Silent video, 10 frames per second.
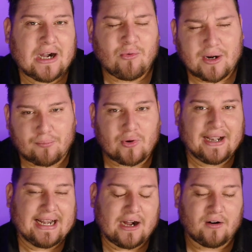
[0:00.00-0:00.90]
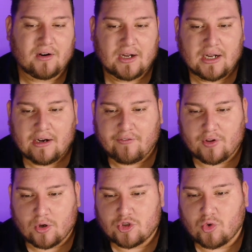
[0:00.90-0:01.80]
I want to pray now
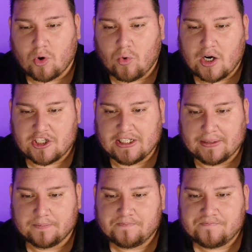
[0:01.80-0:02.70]
for those who are watching.